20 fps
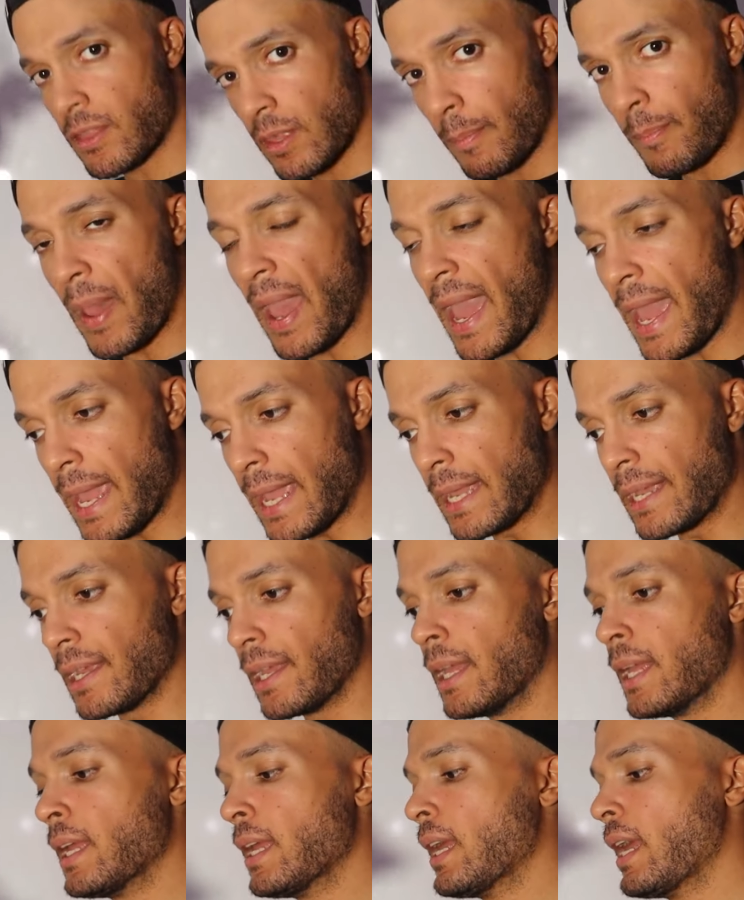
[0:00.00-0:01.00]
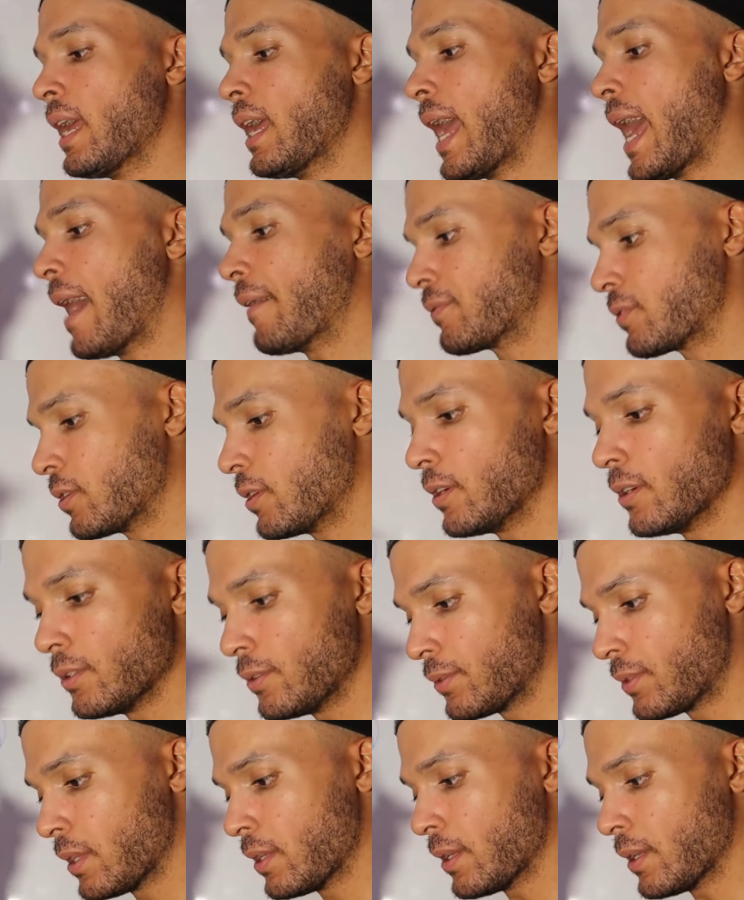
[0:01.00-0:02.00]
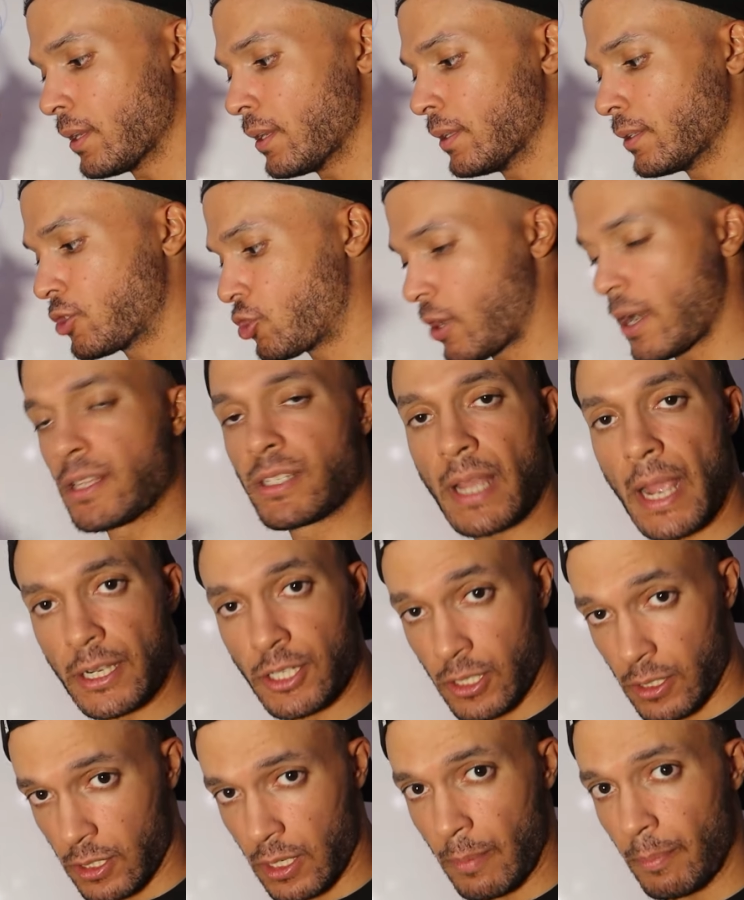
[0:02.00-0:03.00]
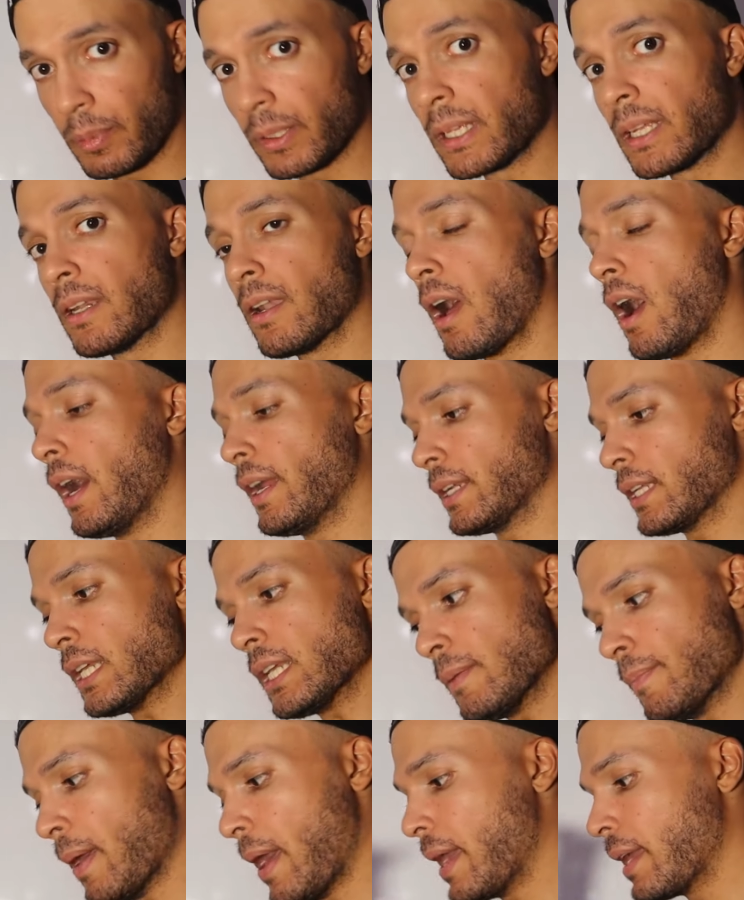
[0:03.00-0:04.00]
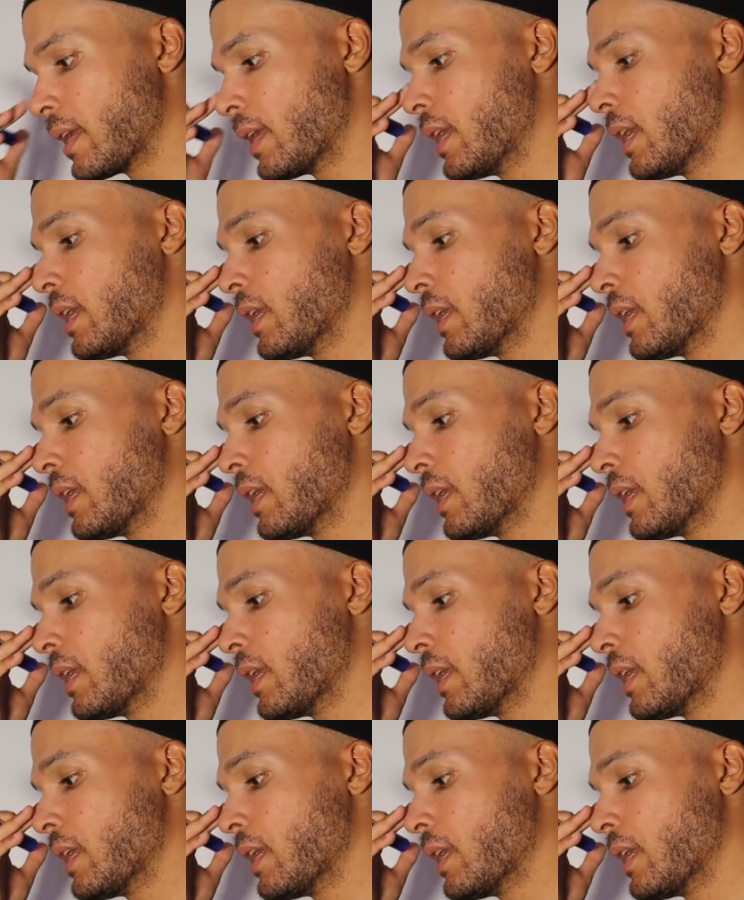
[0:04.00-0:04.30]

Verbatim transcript: have to pay after the transaction's completed on eBay.